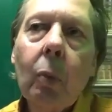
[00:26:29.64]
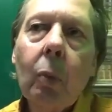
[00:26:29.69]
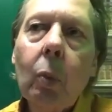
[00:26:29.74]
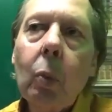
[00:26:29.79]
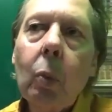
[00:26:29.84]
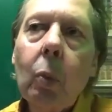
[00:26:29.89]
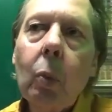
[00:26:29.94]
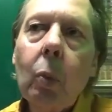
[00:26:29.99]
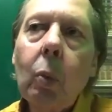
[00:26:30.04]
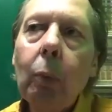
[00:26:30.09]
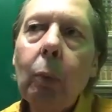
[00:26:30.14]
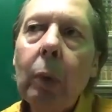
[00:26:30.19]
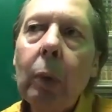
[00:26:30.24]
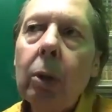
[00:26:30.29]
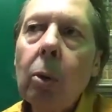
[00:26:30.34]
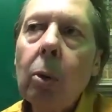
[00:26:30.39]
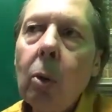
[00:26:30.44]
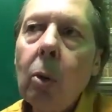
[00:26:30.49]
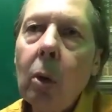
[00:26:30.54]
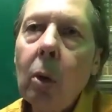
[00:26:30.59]
what
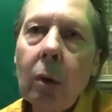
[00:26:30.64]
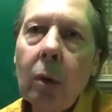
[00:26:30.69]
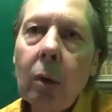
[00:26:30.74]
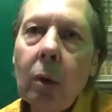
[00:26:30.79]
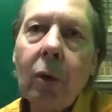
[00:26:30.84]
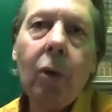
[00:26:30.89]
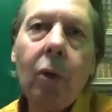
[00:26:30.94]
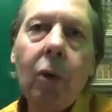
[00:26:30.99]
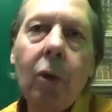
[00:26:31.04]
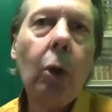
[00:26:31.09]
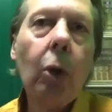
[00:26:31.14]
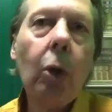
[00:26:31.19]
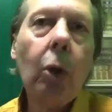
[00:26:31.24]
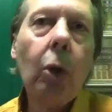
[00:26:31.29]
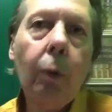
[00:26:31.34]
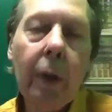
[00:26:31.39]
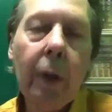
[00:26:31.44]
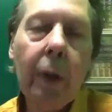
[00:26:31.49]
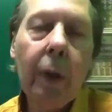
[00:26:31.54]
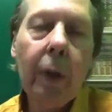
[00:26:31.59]
we call
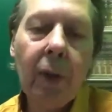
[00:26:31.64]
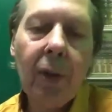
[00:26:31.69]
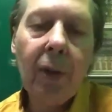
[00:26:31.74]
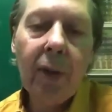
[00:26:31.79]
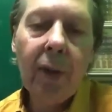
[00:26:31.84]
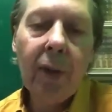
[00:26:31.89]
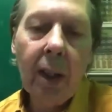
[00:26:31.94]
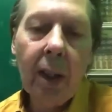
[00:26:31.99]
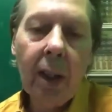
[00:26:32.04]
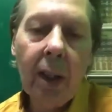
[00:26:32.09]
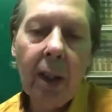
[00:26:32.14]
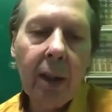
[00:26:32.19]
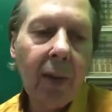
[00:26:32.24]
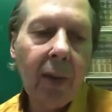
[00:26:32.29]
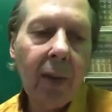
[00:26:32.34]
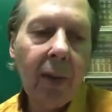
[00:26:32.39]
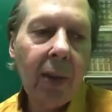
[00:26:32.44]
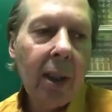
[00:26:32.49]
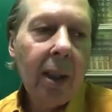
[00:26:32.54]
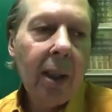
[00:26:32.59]
service.
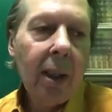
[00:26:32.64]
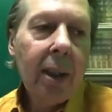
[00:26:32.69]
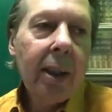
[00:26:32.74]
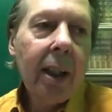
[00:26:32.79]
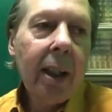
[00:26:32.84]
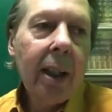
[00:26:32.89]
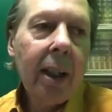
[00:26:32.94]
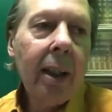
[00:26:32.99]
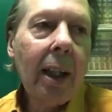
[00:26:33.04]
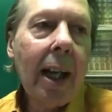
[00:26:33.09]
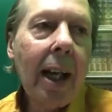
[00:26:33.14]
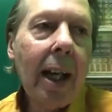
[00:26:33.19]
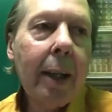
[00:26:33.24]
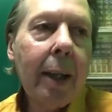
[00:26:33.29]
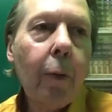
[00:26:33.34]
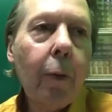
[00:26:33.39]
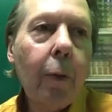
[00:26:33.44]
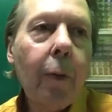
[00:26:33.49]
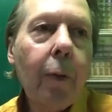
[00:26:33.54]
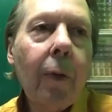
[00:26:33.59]
Is
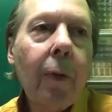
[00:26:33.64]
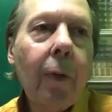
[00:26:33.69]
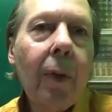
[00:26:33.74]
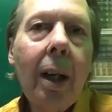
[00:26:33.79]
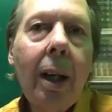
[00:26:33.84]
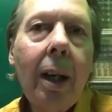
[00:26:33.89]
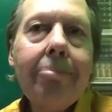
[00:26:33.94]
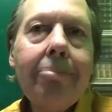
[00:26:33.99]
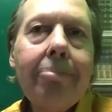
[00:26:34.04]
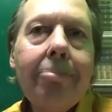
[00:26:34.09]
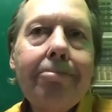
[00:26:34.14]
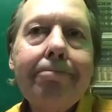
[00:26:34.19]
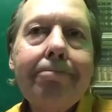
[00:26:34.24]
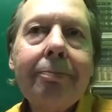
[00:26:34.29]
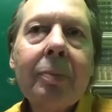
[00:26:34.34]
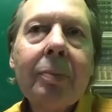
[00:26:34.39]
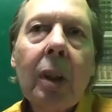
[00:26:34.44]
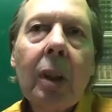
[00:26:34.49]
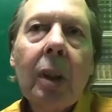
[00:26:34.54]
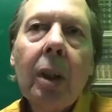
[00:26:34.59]
in life,
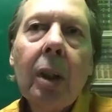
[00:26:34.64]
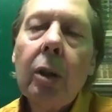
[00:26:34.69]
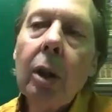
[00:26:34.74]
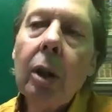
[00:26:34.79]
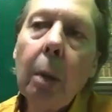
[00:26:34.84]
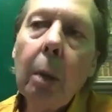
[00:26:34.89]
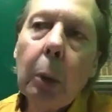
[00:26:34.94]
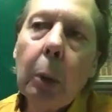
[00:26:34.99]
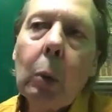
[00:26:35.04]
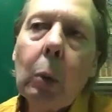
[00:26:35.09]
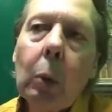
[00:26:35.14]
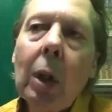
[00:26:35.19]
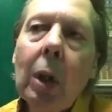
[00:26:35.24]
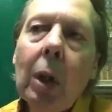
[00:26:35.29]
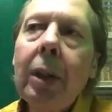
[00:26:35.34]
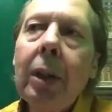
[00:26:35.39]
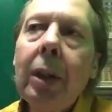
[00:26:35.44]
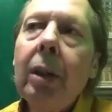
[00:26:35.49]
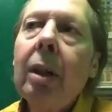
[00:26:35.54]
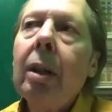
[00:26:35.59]

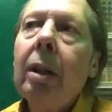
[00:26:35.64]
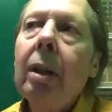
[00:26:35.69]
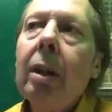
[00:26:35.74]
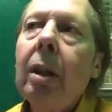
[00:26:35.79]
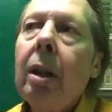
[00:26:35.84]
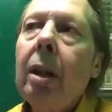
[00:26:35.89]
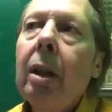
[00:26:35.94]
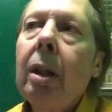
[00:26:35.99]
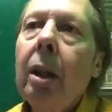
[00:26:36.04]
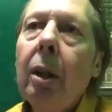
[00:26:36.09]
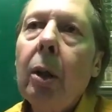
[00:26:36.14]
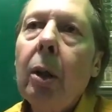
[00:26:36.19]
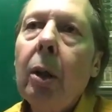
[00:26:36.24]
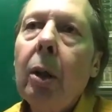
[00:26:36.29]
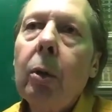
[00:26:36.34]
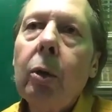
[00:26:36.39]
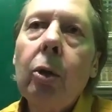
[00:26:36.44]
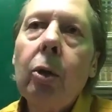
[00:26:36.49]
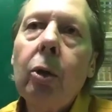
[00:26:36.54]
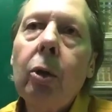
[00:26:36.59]
number one,
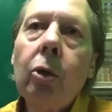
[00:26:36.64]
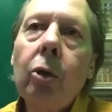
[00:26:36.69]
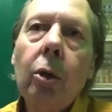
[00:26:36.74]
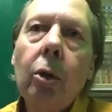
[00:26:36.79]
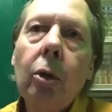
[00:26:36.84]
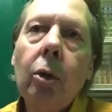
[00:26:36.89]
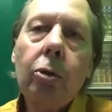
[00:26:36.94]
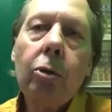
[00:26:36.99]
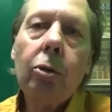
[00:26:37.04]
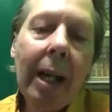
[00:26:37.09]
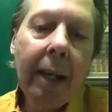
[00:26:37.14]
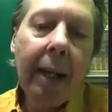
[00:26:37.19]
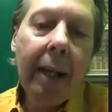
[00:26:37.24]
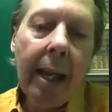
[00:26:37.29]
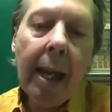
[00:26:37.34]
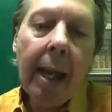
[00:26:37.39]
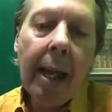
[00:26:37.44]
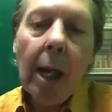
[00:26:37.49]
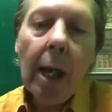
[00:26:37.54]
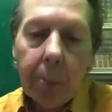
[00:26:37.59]
you should try to
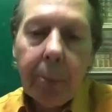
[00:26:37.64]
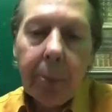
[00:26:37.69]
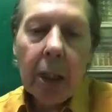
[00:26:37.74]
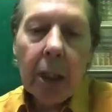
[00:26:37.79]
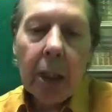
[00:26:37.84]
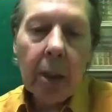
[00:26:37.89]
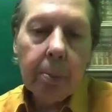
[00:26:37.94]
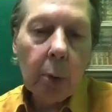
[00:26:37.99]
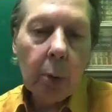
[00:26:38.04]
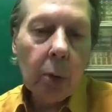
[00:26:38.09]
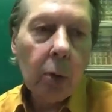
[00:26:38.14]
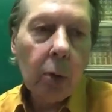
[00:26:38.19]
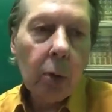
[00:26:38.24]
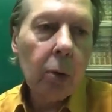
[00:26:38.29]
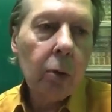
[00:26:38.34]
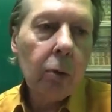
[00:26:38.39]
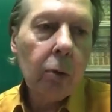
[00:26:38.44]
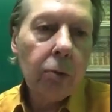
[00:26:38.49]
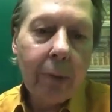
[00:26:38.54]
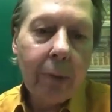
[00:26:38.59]
help
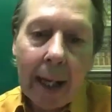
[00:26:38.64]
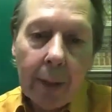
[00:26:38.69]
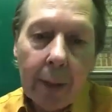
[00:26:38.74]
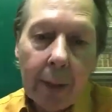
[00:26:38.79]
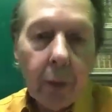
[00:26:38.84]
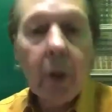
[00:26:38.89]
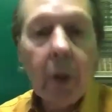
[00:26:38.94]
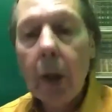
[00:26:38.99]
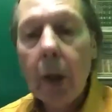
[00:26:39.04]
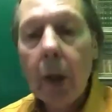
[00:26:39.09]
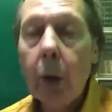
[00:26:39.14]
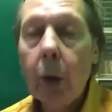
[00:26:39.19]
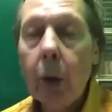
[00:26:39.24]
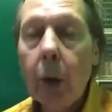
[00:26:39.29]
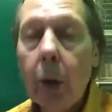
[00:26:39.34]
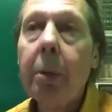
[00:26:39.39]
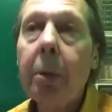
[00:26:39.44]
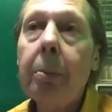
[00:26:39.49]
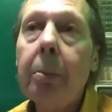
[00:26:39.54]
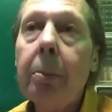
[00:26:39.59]
people rather than hurt
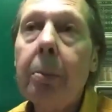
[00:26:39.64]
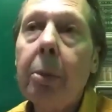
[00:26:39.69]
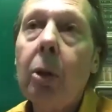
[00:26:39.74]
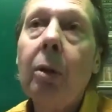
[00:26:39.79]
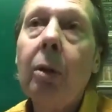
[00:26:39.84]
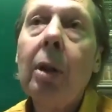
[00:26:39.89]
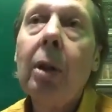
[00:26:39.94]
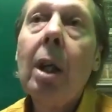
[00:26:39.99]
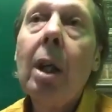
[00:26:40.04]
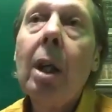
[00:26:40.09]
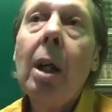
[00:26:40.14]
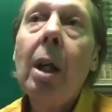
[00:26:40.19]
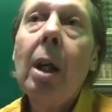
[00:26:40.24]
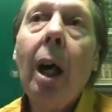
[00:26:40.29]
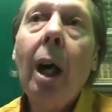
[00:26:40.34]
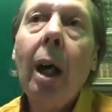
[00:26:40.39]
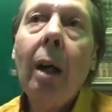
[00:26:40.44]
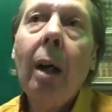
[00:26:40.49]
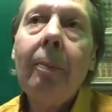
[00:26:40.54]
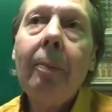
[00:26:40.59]
people.
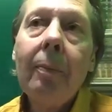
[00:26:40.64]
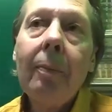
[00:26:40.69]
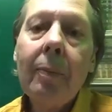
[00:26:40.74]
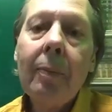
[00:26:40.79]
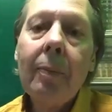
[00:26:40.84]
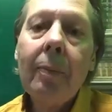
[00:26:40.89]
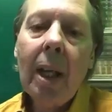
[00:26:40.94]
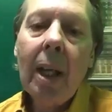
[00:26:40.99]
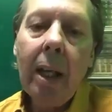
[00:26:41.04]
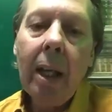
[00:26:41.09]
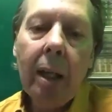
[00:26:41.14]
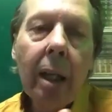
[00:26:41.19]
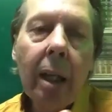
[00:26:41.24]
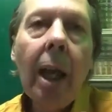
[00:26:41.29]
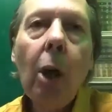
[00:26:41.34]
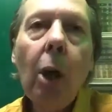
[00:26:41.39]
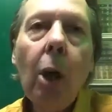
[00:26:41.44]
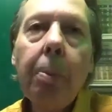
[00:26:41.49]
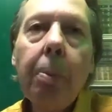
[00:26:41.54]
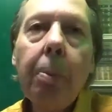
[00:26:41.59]
And in
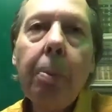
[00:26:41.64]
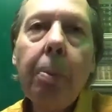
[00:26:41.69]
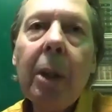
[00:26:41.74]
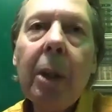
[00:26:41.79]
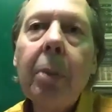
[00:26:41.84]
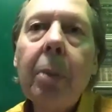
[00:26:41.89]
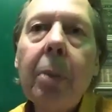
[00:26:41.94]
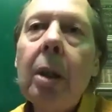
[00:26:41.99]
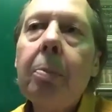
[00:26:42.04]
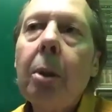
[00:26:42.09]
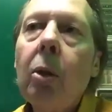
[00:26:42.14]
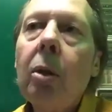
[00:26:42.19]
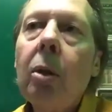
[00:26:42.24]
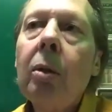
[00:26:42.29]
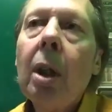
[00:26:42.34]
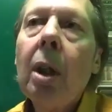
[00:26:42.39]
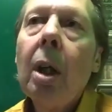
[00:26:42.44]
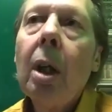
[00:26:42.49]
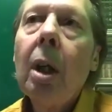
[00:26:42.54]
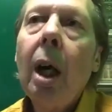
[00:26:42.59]
helping people,
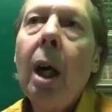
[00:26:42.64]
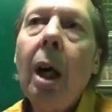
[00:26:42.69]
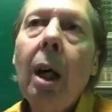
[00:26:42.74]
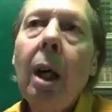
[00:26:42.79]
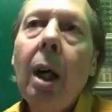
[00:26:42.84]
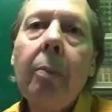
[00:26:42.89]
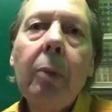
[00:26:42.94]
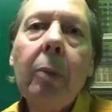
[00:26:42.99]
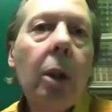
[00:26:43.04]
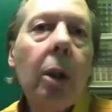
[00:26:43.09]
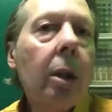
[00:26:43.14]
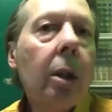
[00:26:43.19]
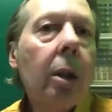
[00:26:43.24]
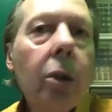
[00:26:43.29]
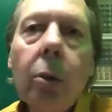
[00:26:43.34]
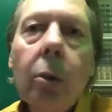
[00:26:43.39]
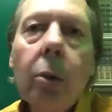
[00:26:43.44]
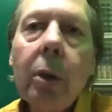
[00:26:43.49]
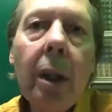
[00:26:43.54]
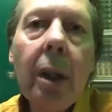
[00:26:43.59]
you could
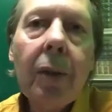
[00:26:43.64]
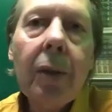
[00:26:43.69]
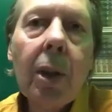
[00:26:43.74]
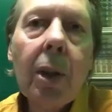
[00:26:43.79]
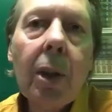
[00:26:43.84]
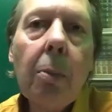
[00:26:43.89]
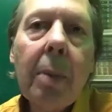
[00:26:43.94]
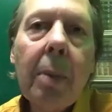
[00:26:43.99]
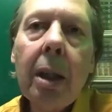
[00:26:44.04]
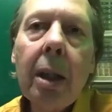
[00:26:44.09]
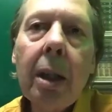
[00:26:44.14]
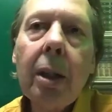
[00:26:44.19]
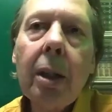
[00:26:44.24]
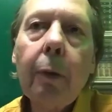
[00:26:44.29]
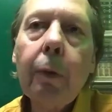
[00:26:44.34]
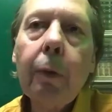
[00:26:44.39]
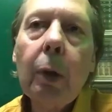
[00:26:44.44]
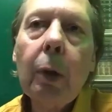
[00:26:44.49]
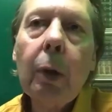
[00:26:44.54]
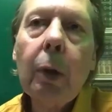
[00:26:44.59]
do it in so many
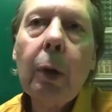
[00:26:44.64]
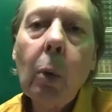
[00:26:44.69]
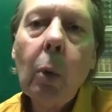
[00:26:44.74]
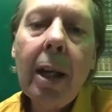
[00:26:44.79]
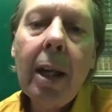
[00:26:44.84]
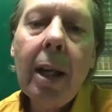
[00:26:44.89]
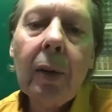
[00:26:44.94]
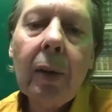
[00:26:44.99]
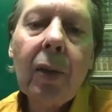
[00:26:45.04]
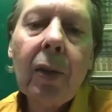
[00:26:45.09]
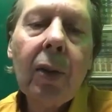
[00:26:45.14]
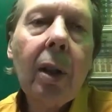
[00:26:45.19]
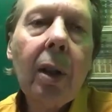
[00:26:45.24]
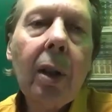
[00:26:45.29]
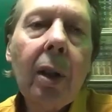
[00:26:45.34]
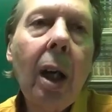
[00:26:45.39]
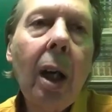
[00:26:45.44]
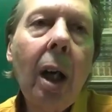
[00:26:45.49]
different ways.